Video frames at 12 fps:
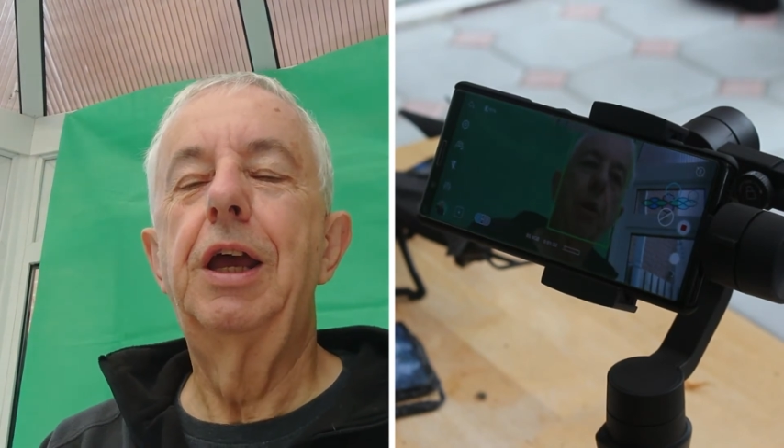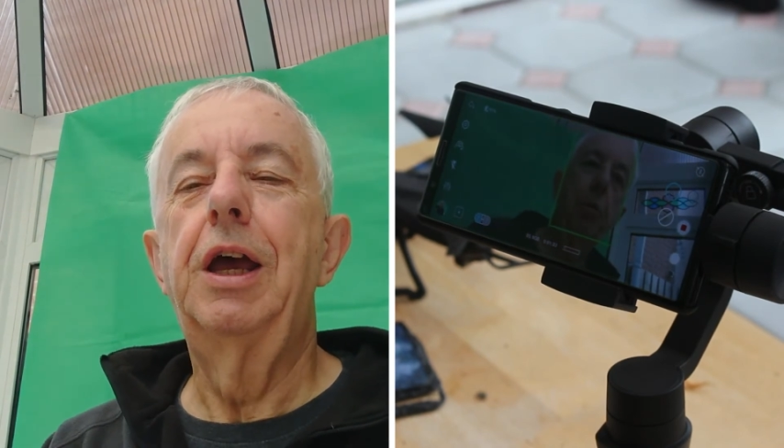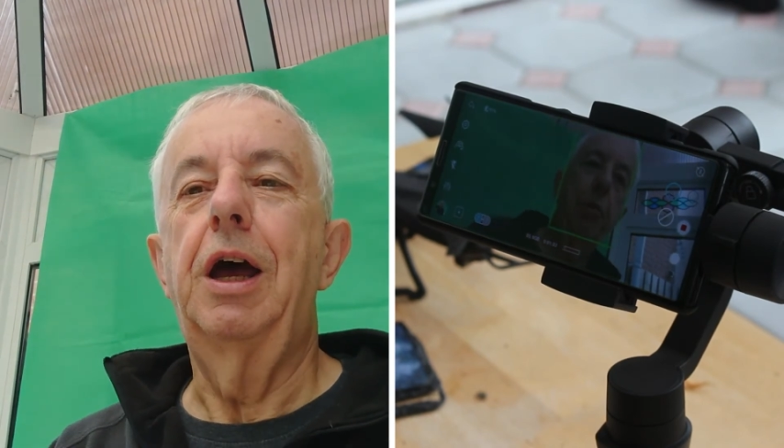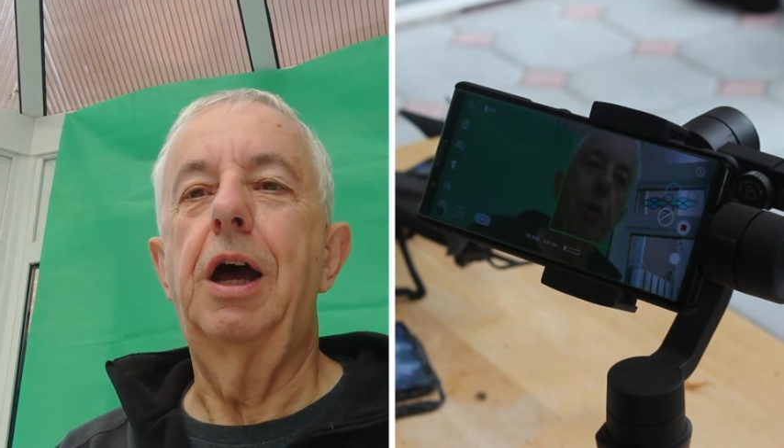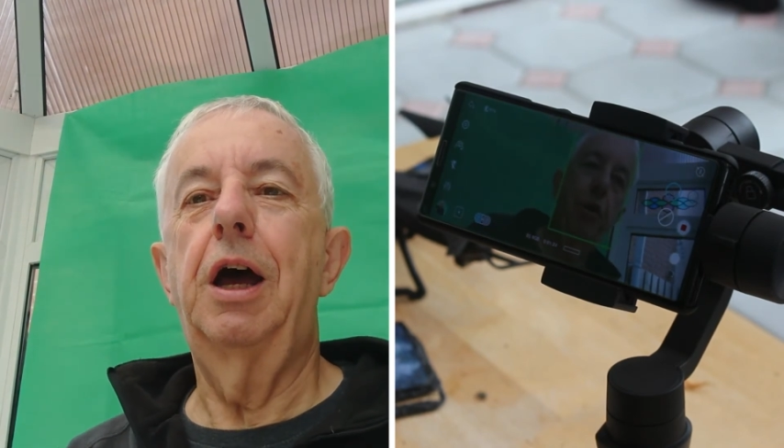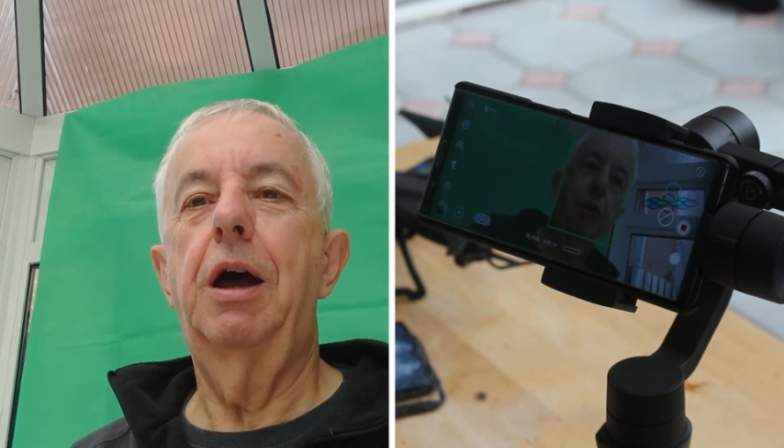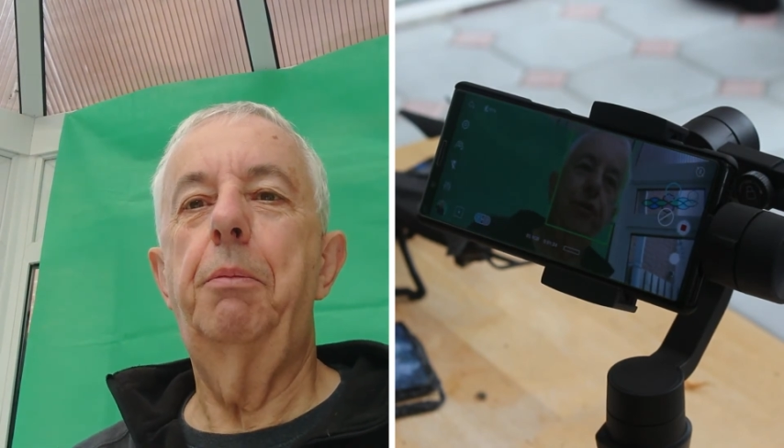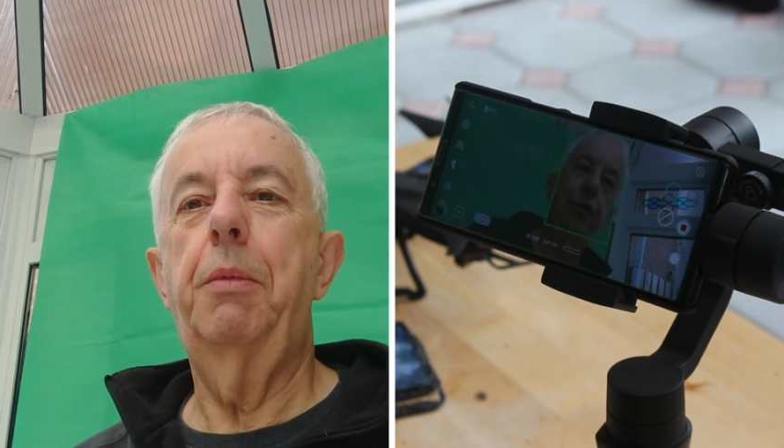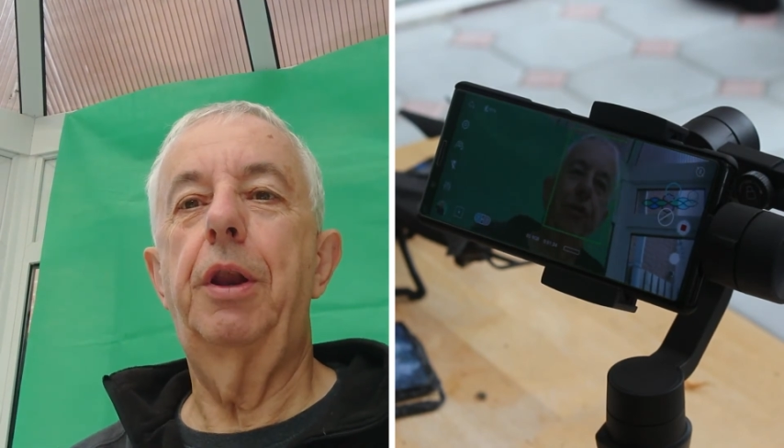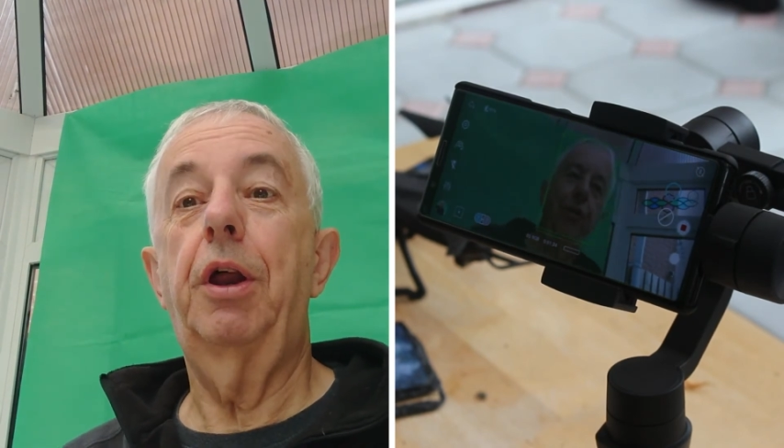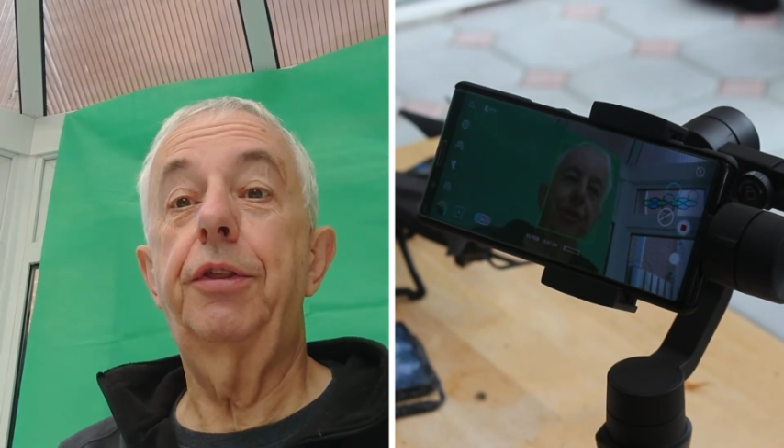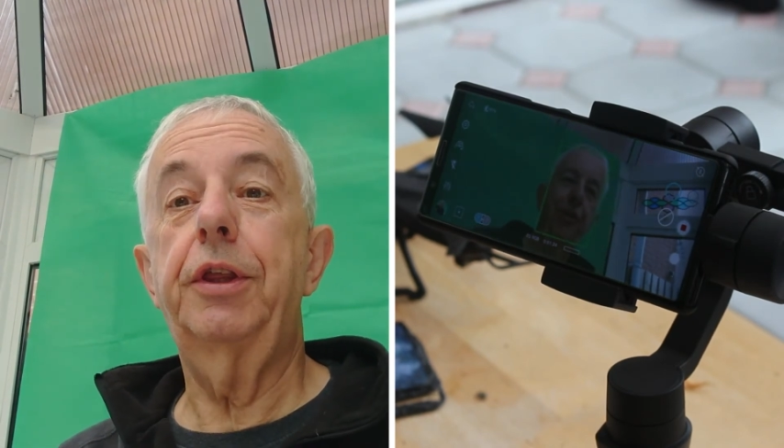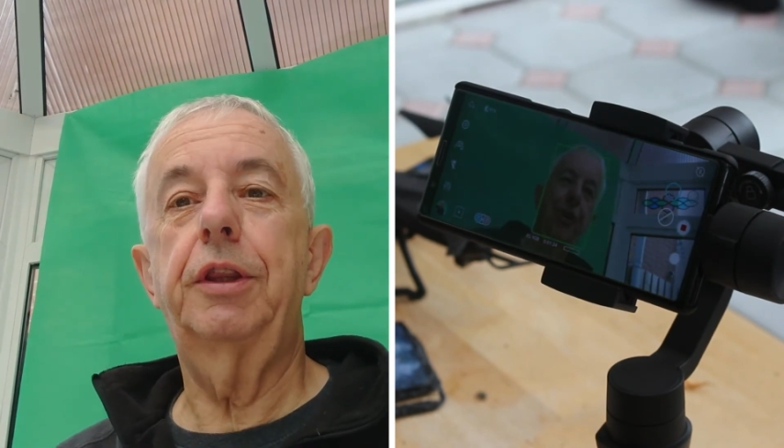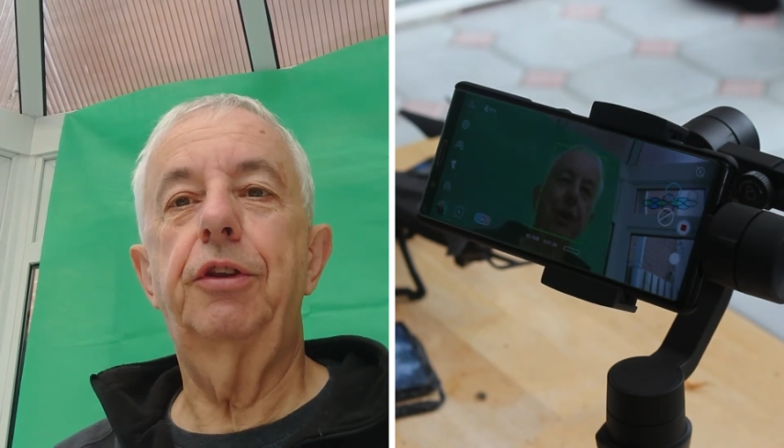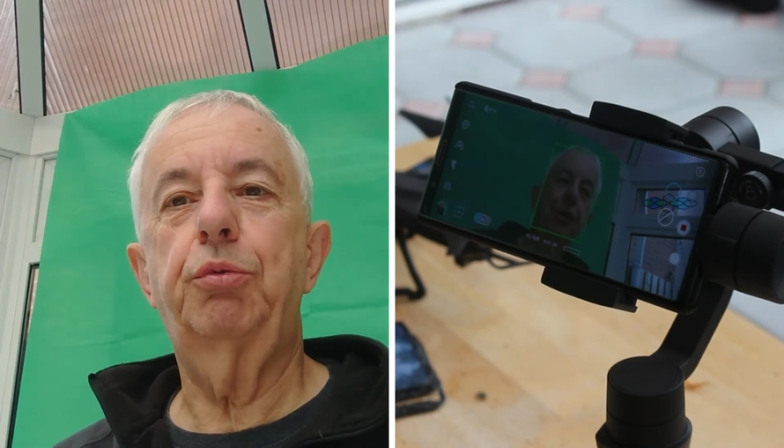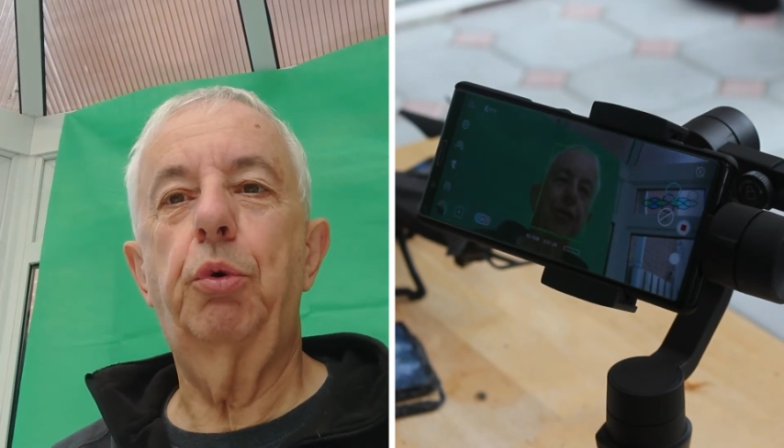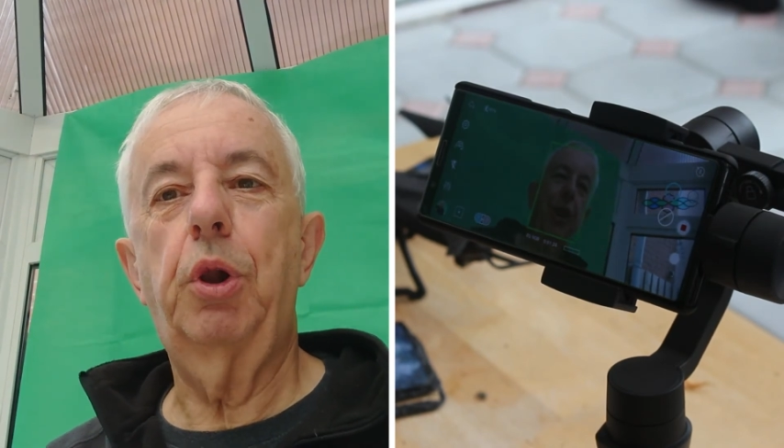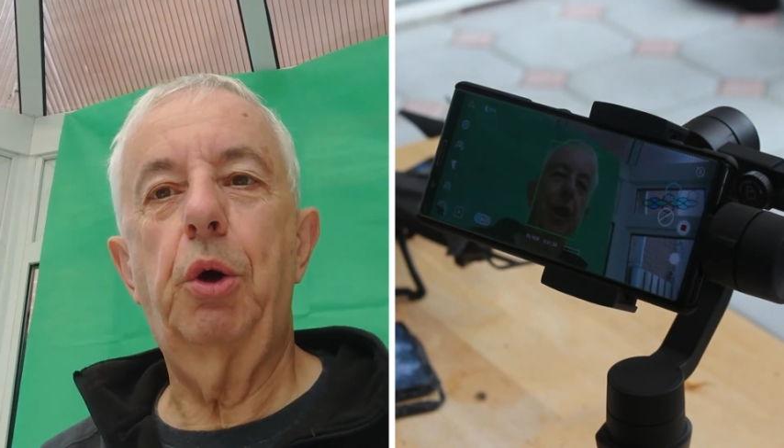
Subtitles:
and I think this will